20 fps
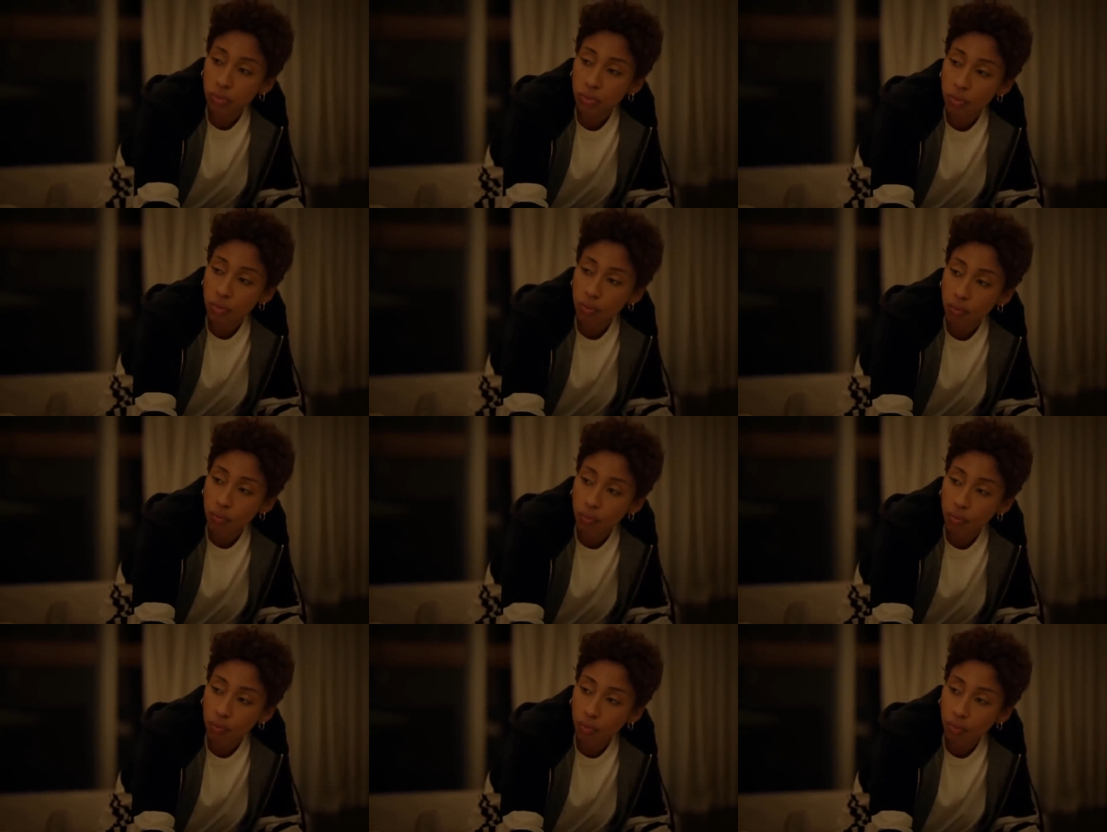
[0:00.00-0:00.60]
That
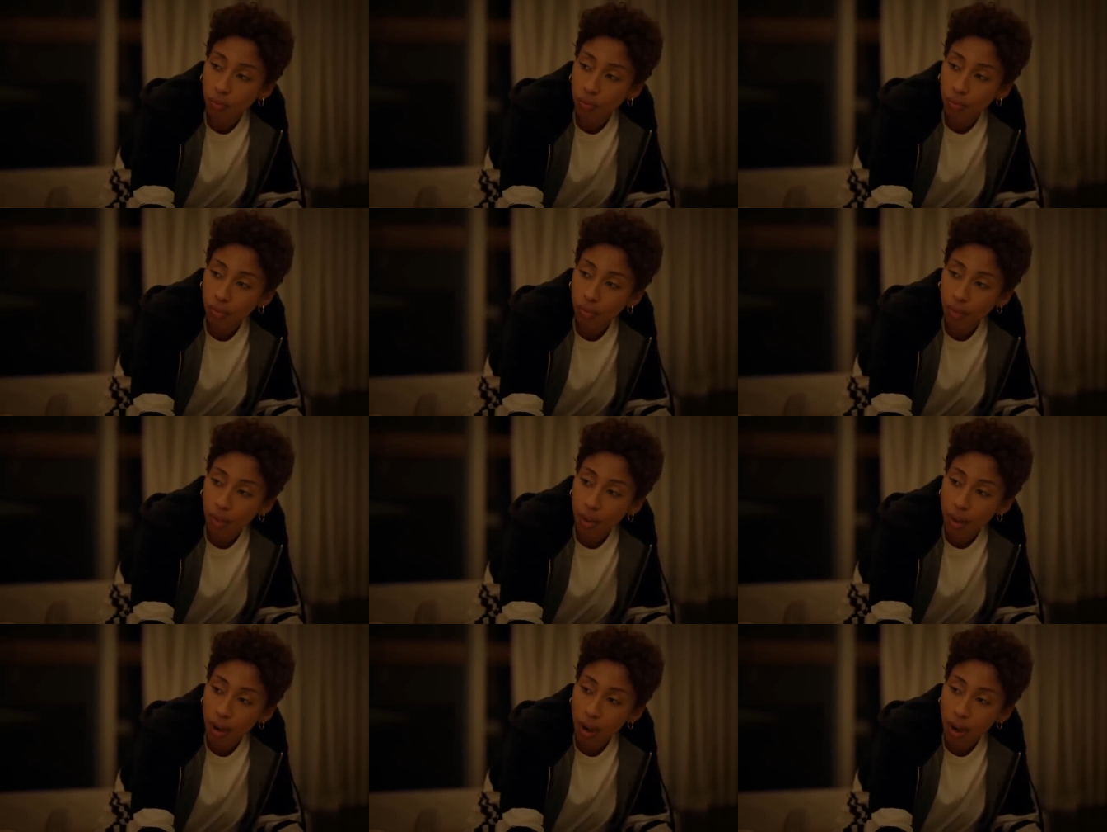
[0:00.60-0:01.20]
was my plate.
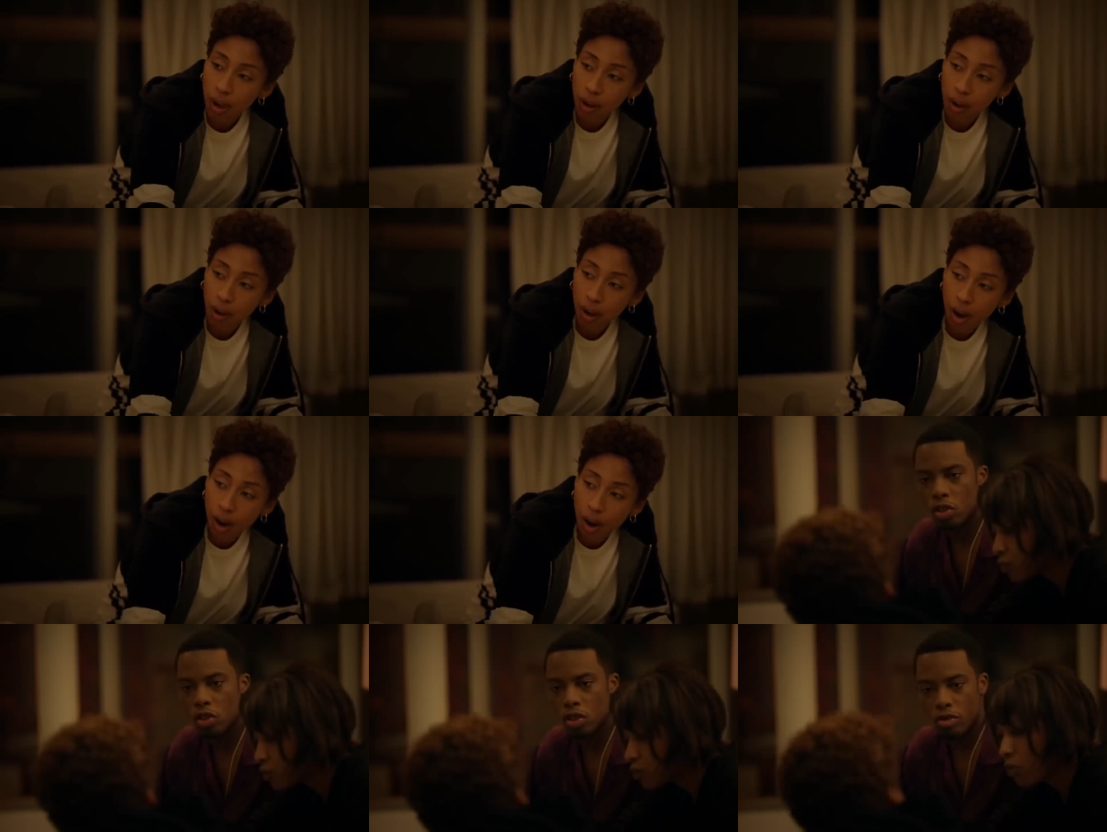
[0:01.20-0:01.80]

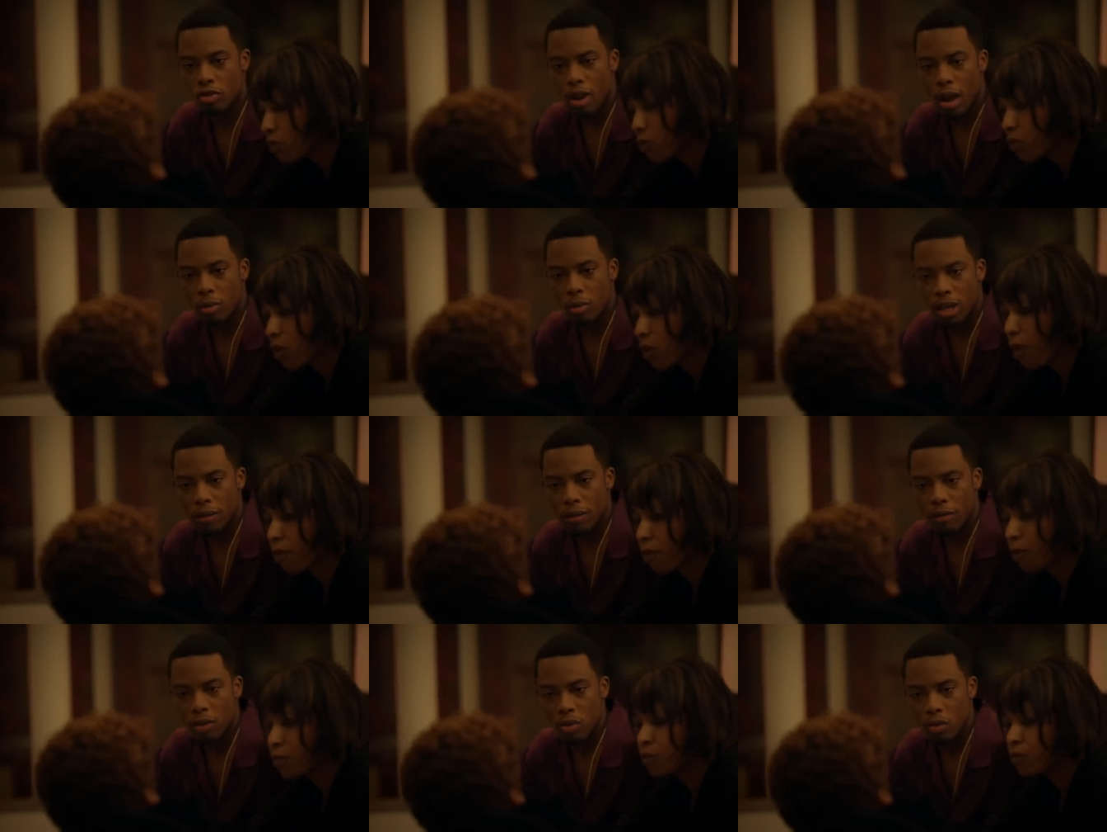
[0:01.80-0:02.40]
You just grab
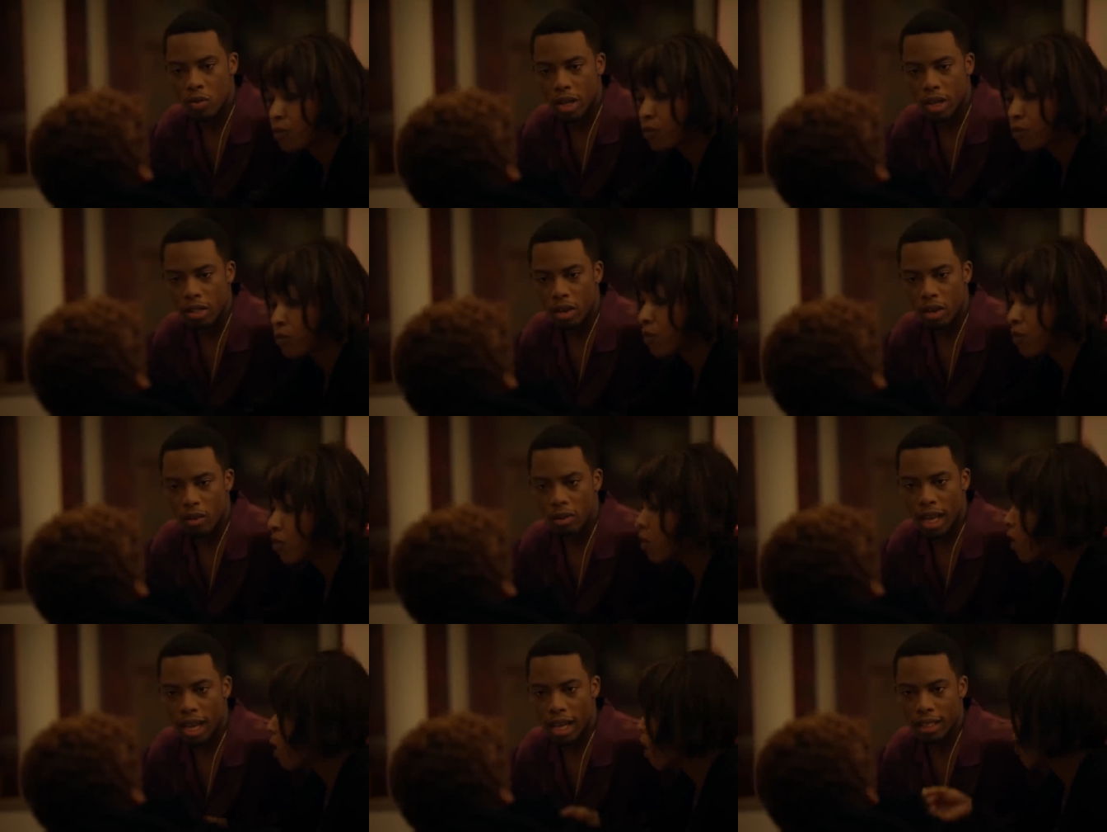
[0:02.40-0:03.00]
whatever you want and
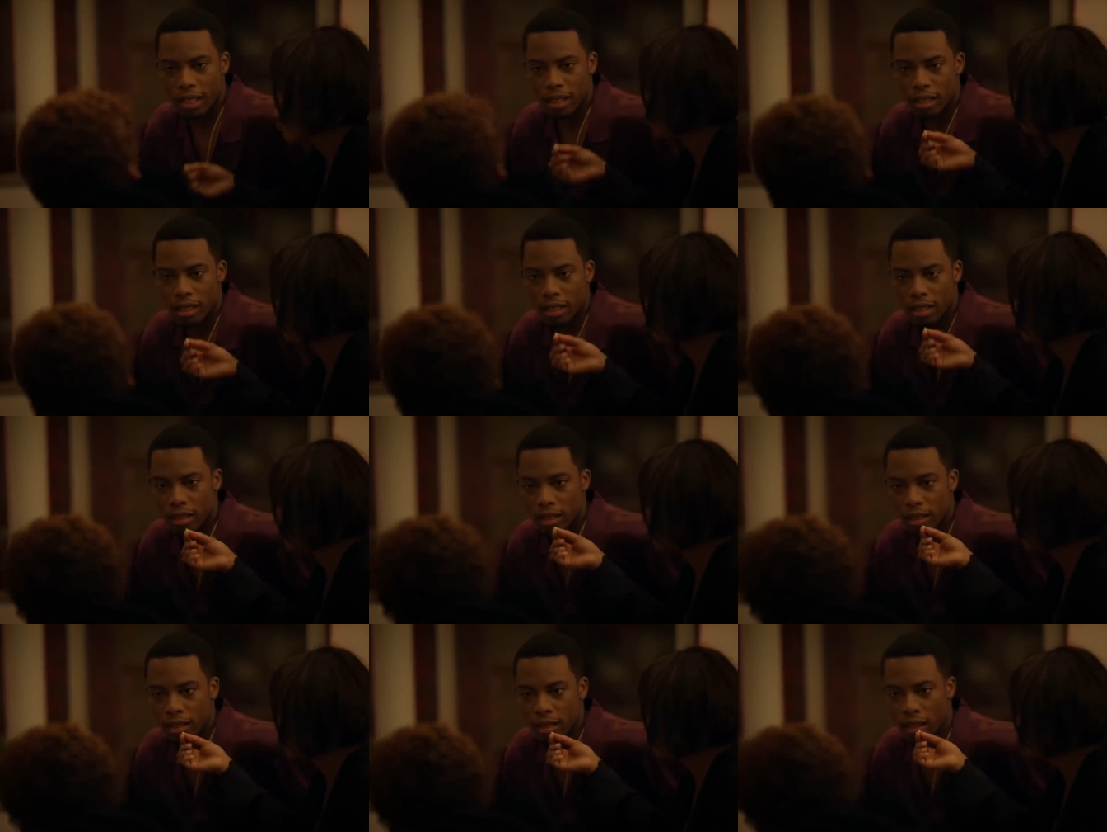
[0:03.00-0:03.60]
don't ask.
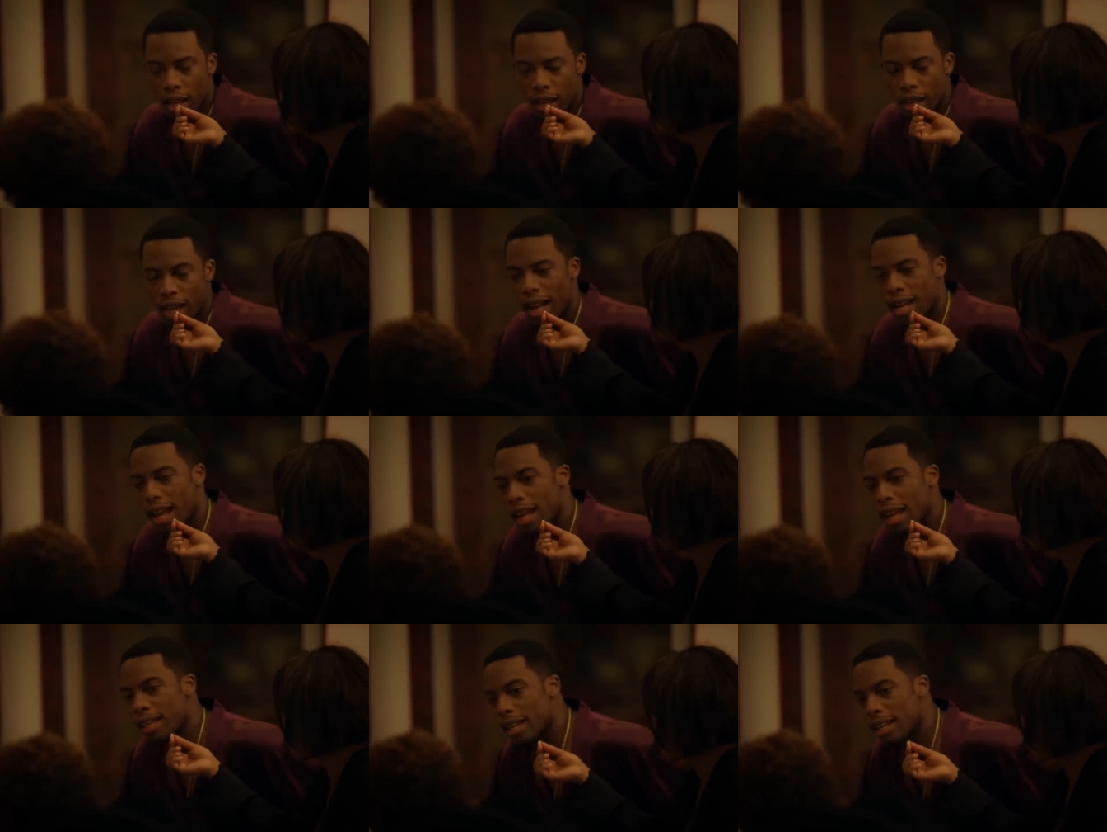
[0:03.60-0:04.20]
and I
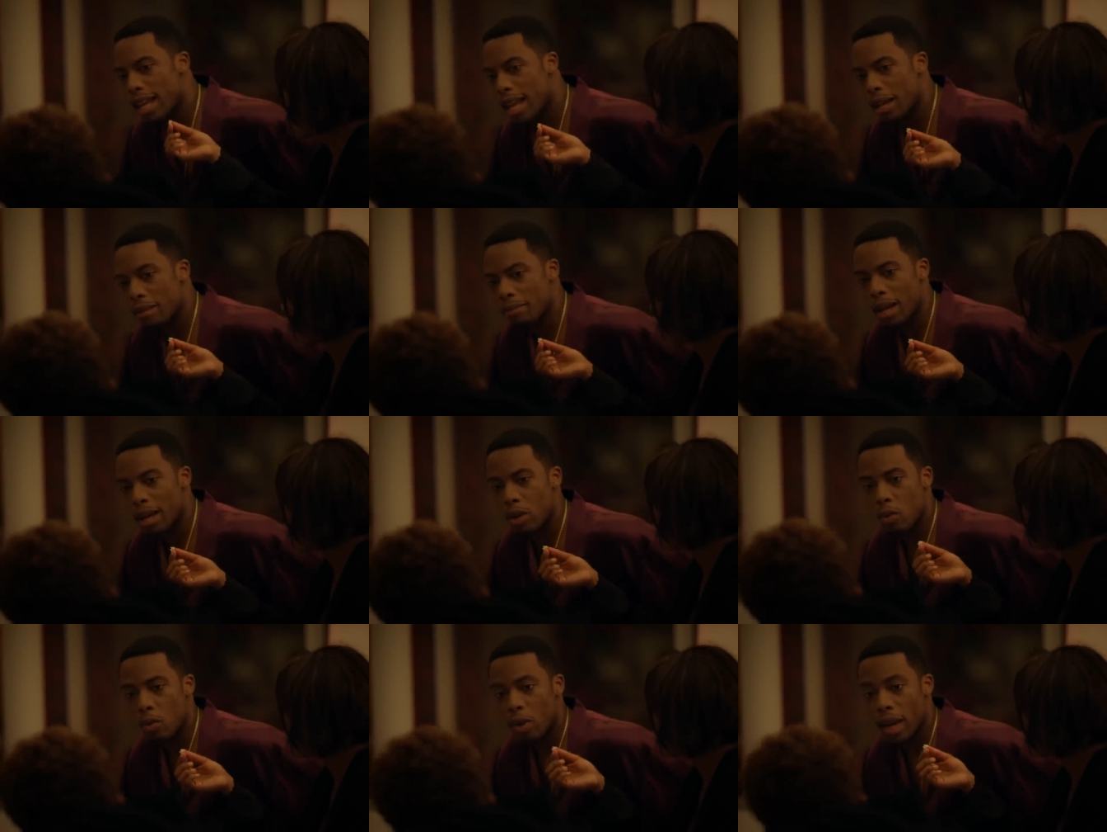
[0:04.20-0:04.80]
got a name,
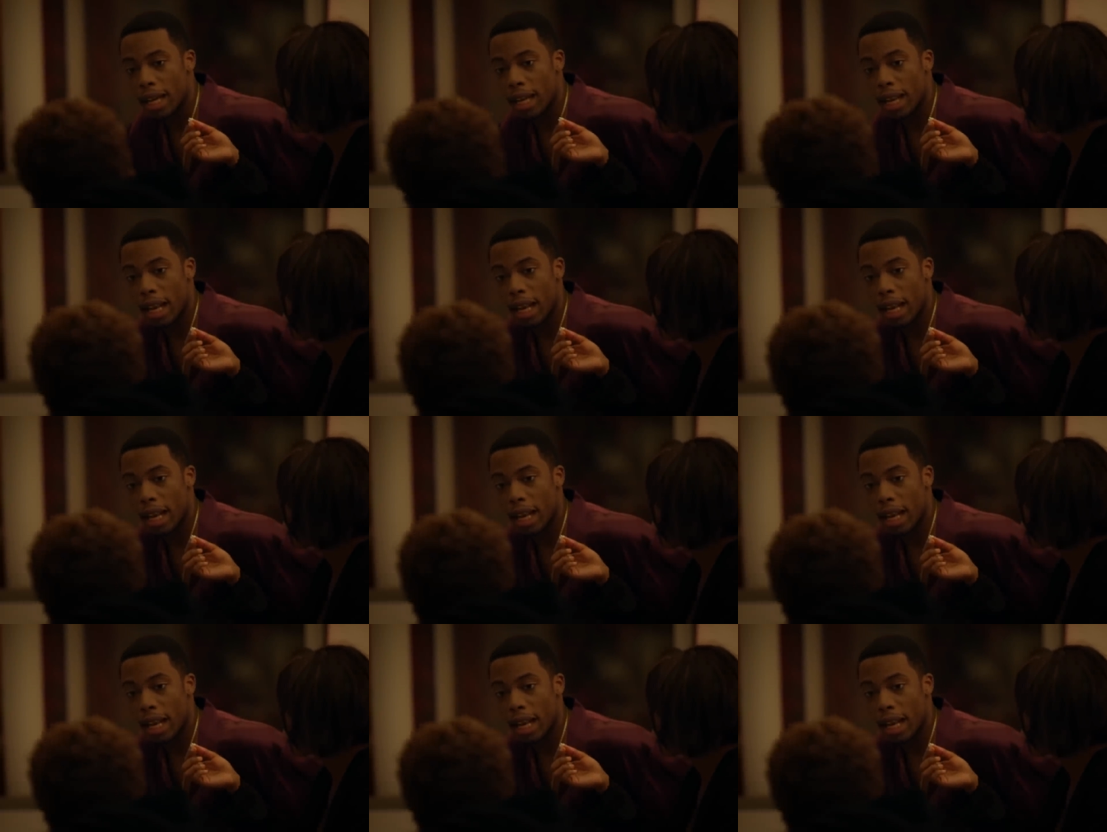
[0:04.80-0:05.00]
by the way.